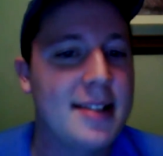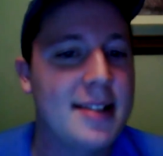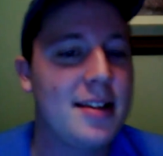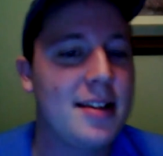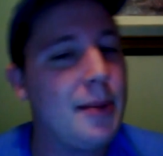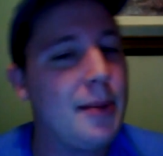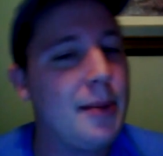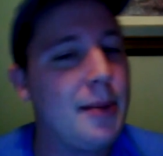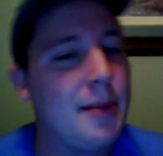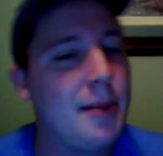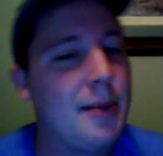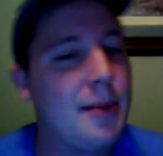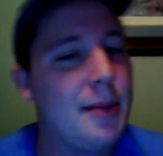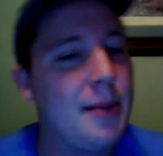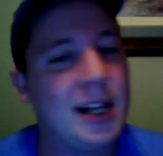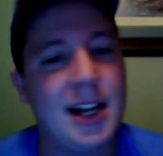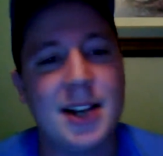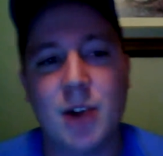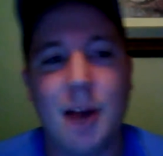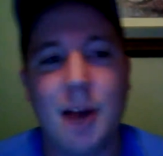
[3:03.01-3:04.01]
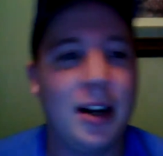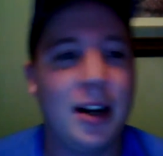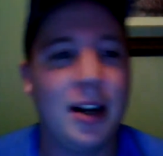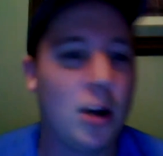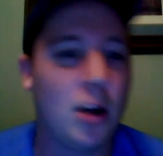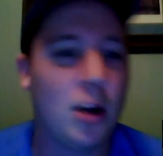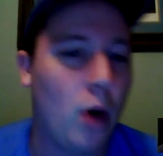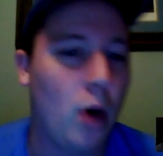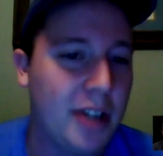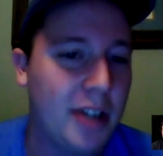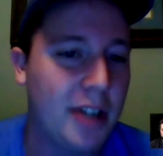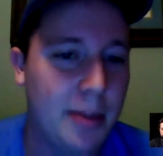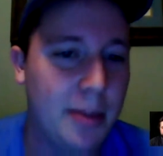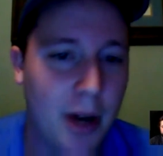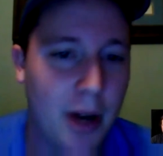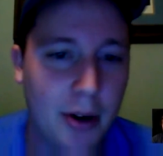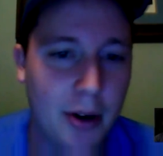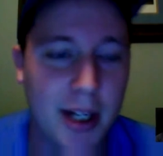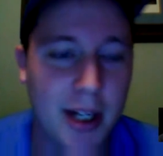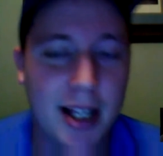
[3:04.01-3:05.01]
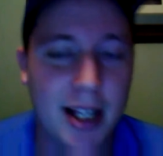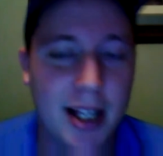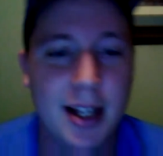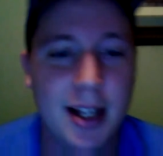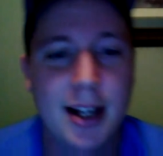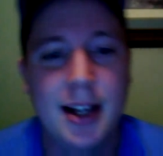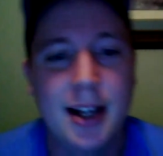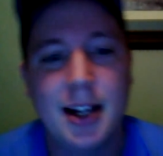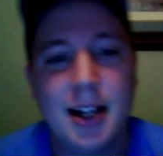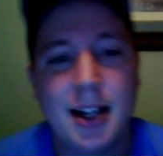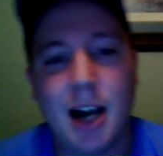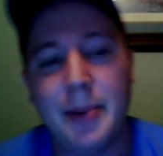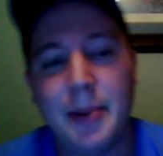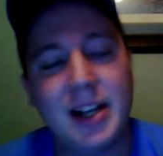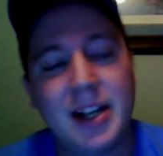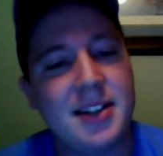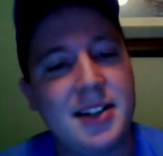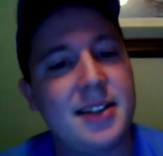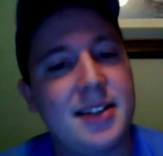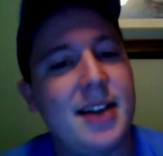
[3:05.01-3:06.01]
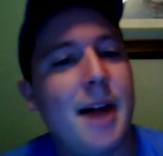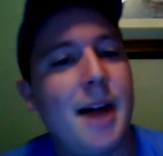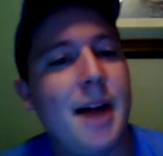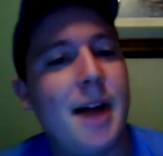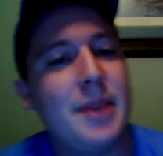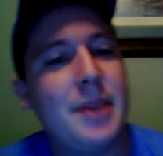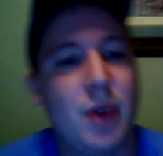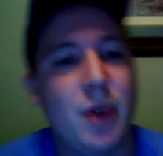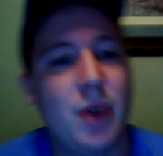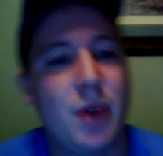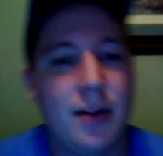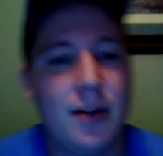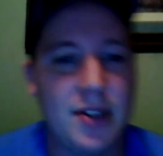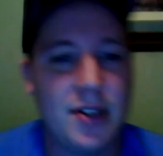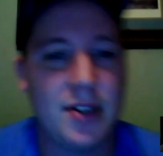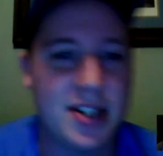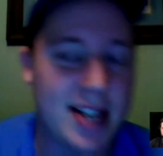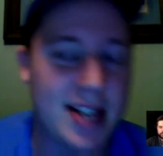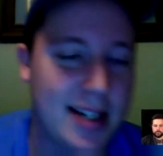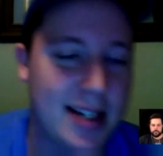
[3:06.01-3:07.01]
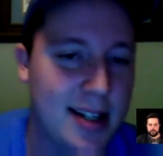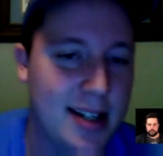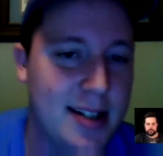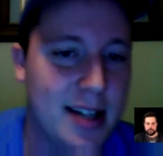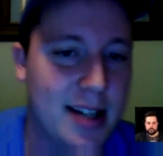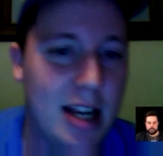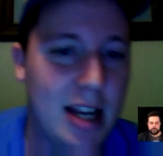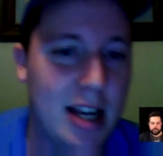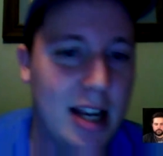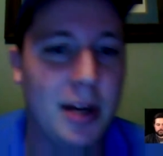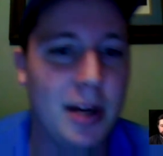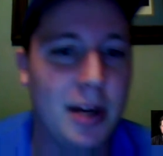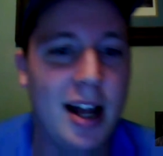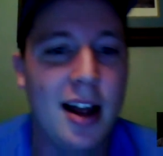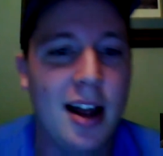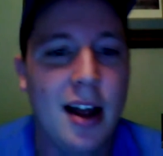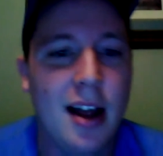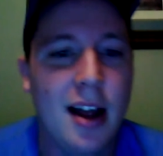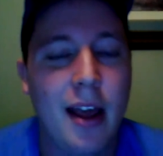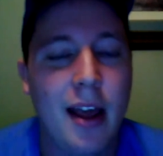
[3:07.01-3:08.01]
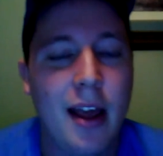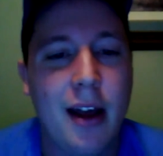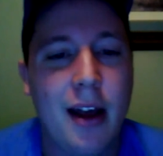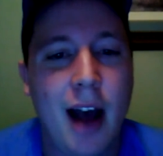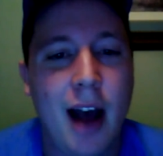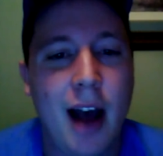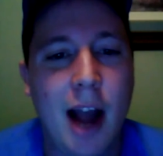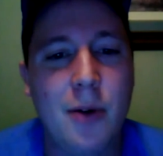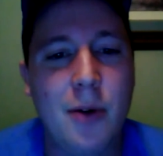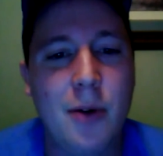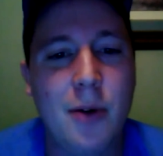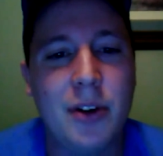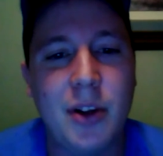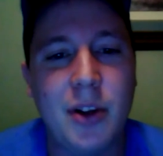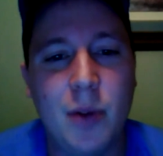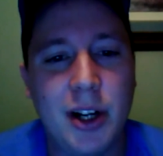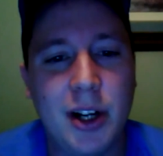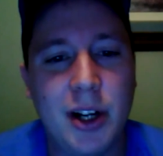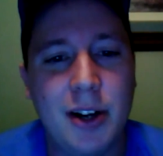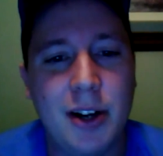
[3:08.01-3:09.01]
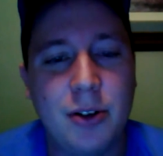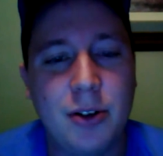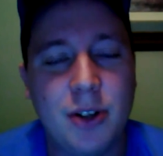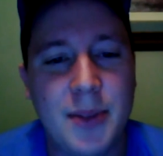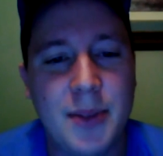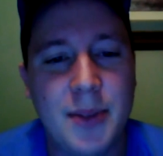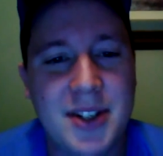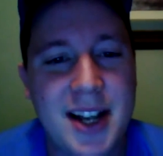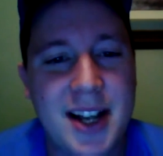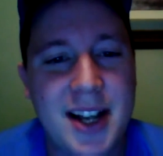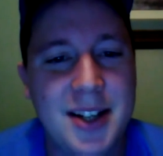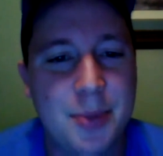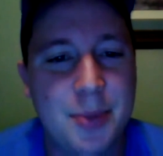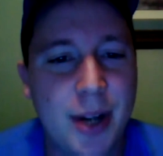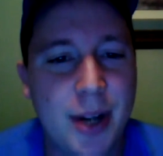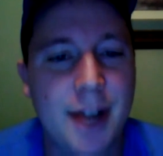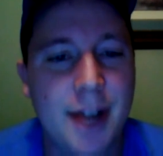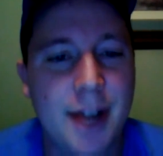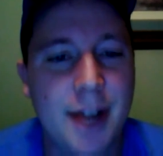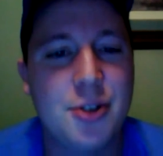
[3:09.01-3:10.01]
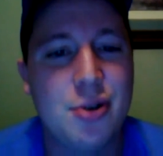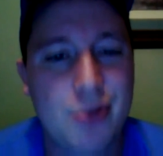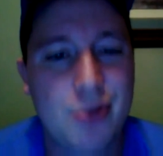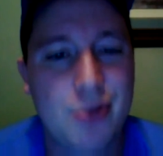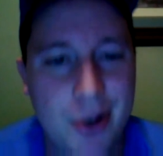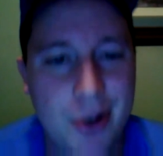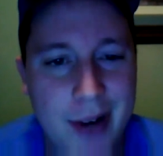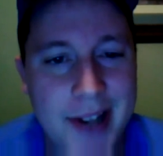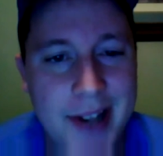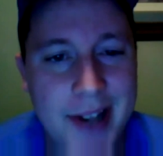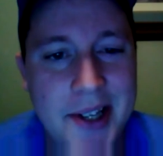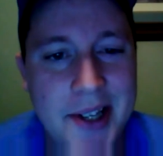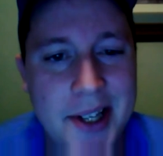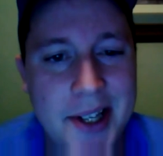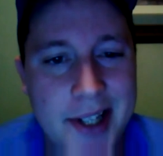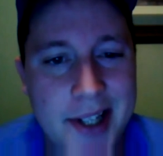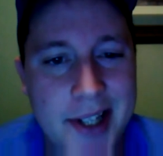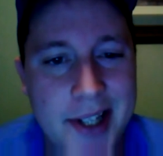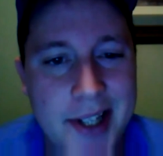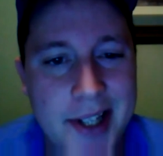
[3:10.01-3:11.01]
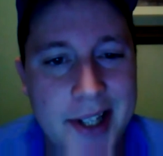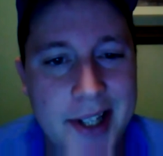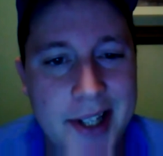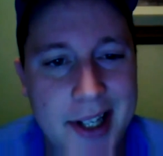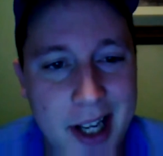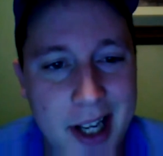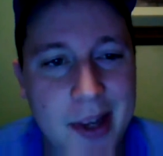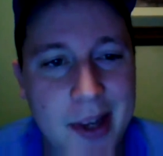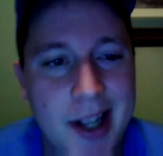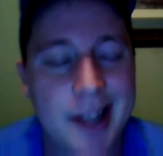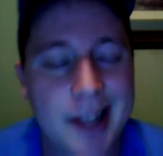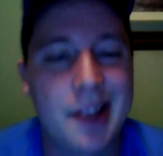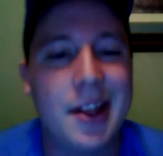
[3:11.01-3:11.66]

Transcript: Not because we're not playing a quality opponent, not because it's not Big 12 versus SEC, but I really wanted Oklahoma State to play a true SEC team.